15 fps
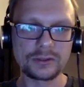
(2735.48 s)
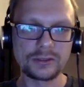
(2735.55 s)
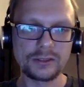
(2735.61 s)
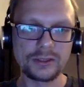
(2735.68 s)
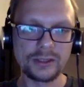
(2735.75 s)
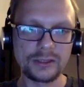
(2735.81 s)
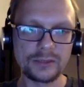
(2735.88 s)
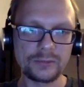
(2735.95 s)

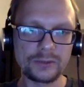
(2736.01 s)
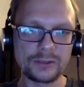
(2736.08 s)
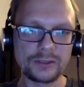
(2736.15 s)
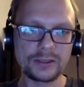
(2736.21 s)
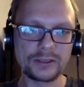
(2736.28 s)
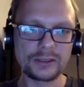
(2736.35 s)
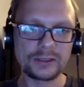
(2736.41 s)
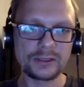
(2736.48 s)
and we'll
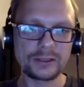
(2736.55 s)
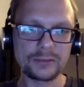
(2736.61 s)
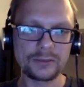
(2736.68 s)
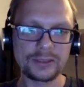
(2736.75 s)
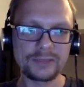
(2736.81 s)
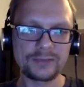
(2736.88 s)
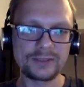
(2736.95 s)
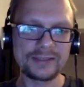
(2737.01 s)

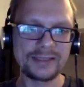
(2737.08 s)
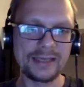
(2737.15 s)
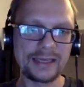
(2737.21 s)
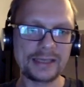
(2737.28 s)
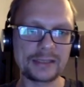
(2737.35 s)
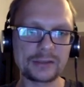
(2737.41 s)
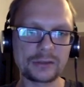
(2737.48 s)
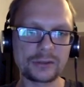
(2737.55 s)
have a
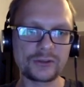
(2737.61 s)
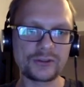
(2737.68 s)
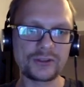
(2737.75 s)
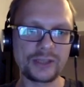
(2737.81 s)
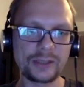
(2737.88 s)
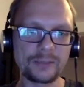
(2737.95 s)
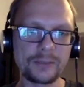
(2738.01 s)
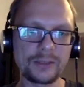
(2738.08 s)
tag called
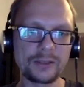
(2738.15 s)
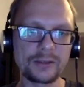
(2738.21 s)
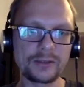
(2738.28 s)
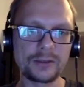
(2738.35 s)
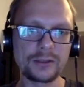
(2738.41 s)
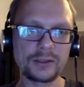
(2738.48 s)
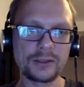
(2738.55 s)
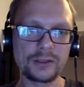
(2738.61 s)
sum
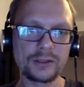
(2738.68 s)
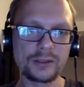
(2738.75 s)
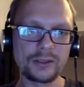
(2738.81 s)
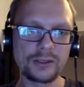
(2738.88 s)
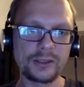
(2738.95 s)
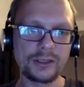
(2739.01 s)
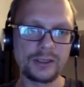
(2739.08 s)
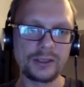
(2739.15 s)

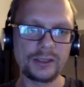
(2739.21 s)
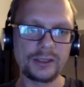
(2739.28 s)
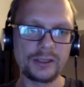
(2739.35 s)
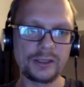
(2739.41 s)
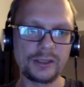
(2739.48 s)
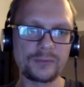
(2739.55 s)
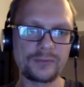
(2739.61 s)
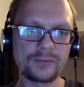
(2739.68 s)

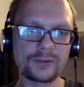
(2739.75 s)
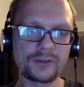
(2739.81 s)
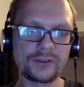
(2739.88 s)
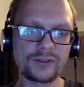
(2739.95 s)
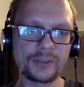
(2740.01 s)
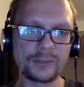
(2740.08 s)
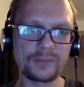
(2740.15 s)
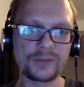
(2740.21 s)
for the
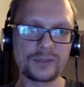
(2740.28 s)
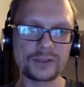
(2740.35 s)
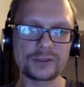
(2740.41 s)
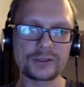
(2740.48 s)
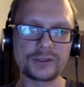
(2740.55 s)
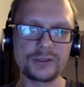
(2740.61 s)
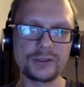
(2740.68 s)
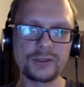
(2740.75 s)
sum
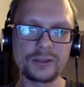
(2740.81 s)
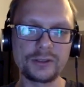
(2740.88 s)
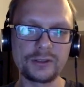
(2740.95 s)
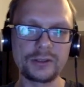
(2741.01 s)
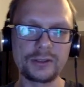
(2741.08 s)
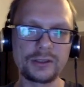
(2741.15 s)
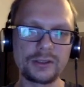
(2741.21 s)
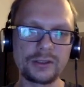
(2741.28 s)
function,
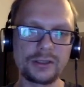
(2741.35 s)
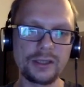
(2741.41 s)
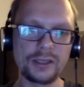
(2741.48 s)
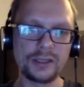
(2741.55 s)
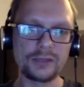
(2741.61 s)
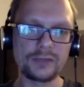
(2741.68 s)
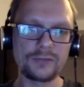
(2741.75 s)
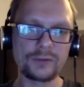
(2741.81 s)

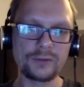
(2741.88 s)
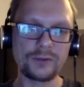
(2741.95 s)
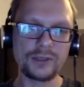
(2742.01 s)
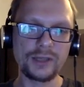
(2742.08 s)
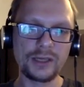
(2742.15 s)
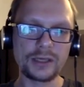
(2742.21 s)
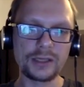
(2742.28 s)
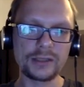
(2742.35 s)
and for
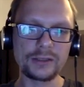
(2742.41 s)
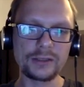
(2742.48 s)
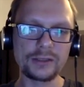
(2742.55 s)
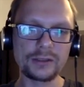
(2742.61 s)
none,